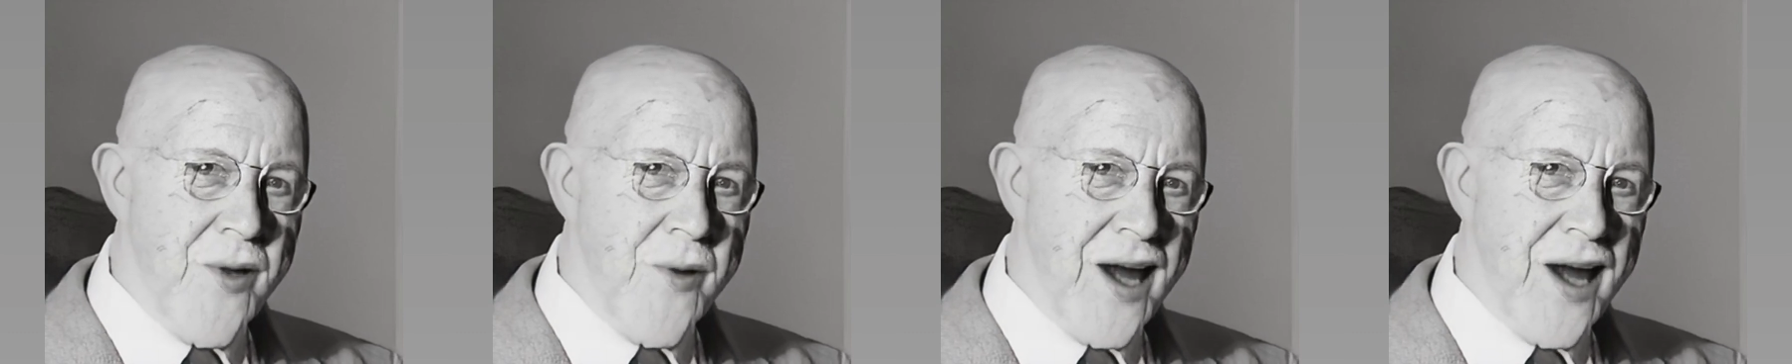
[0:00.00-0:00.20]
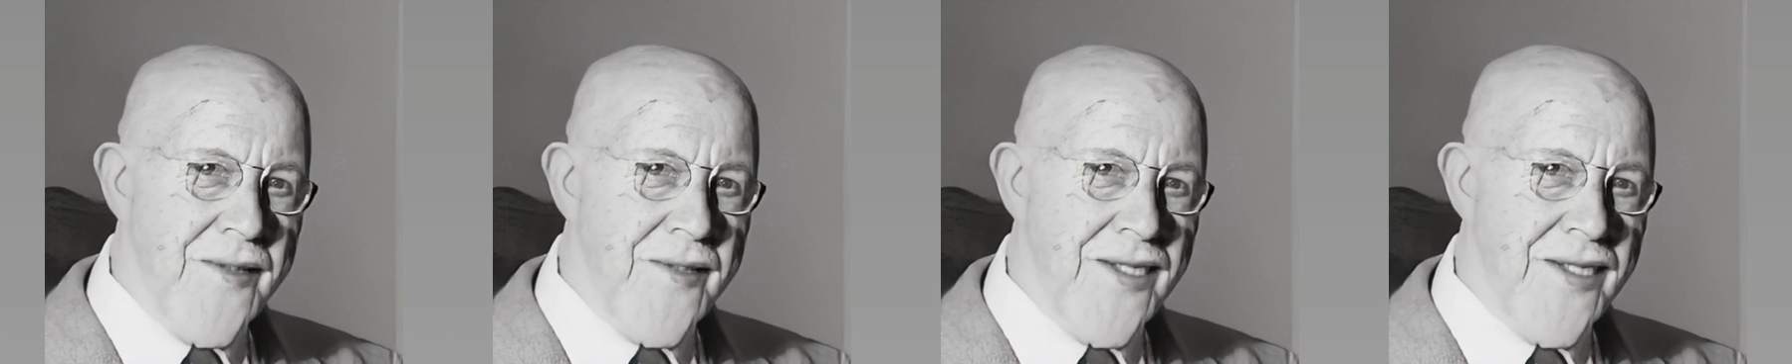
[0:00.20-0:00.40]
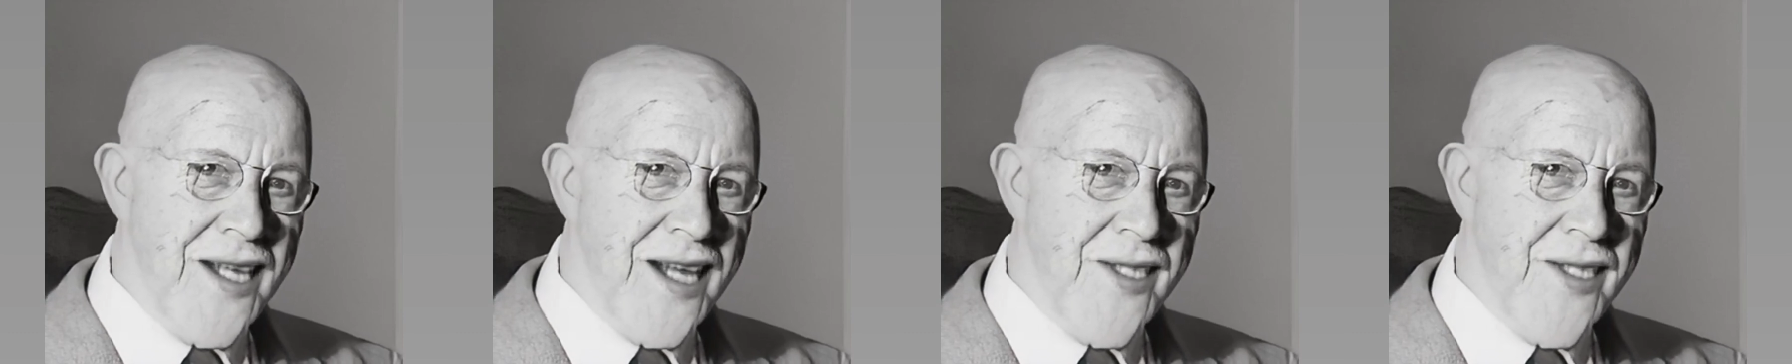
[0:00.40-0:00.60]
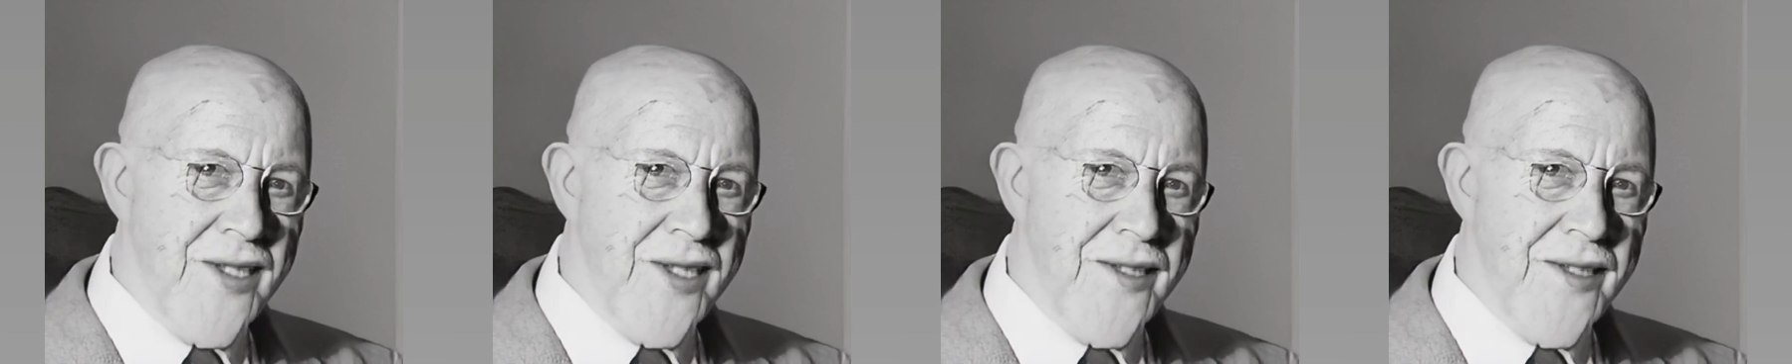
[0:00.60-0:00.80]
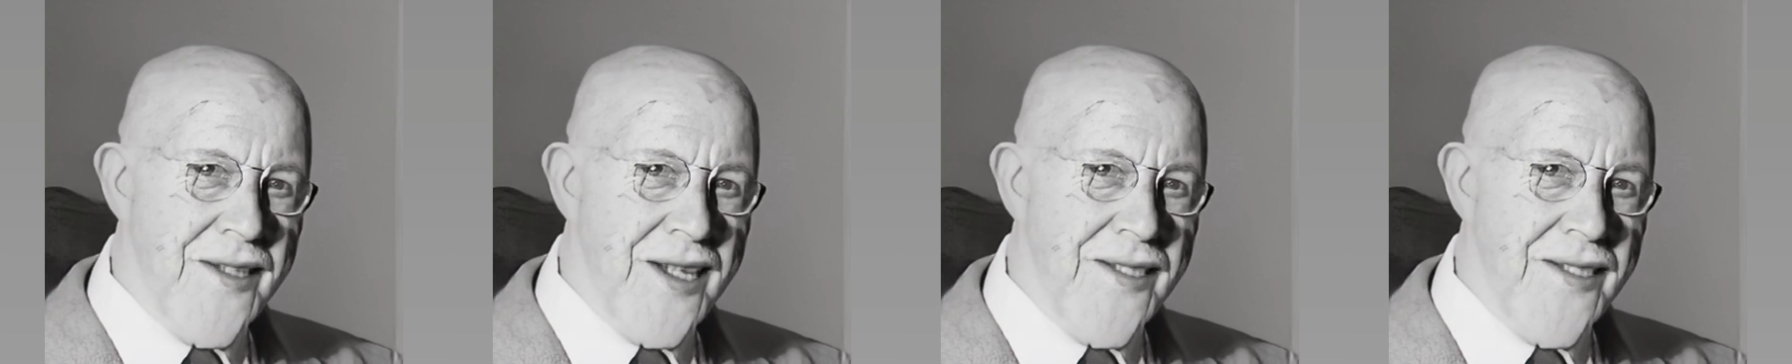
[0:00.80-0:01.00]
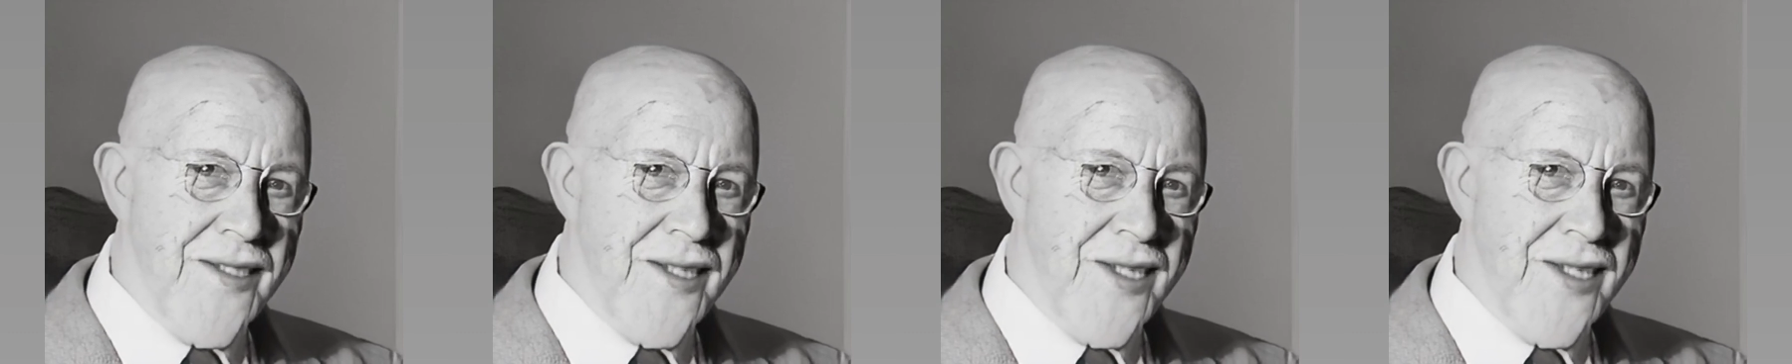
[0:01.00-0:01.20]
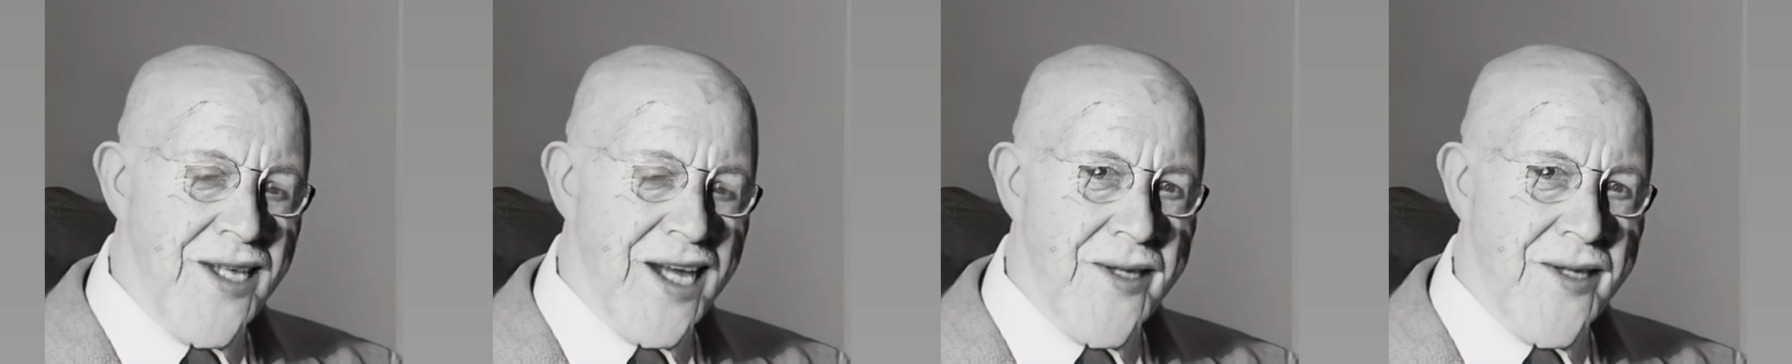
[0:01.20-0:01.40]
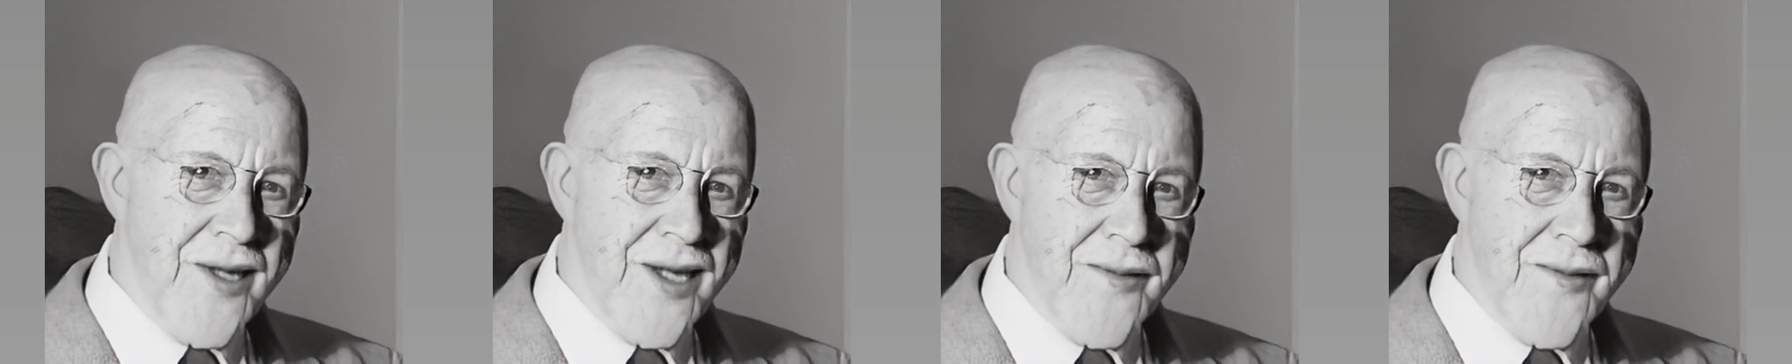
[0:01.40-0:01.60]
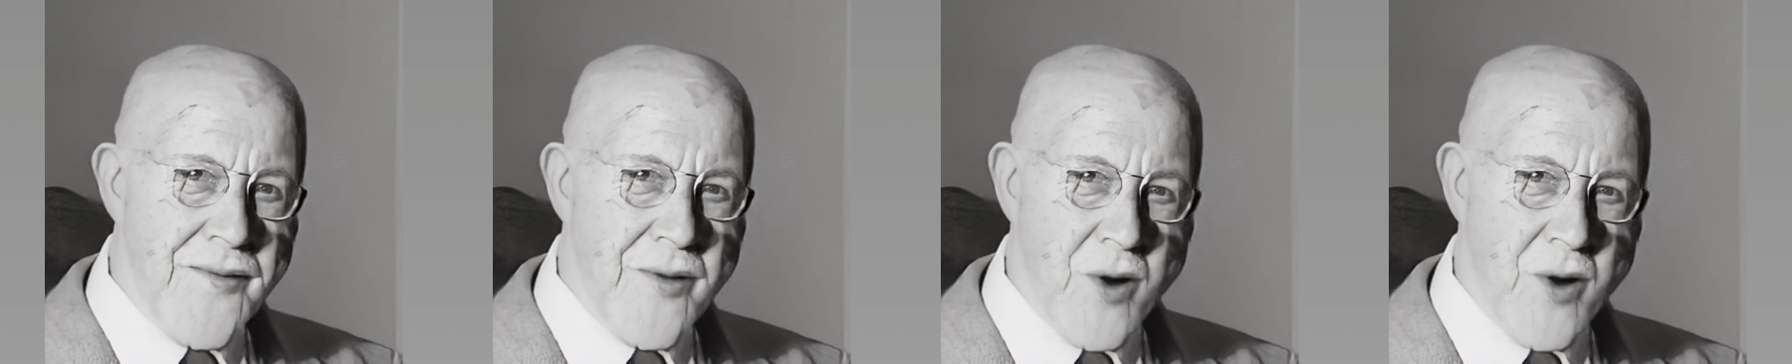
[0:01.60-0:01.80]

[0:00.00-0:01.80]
Gravitation is the generative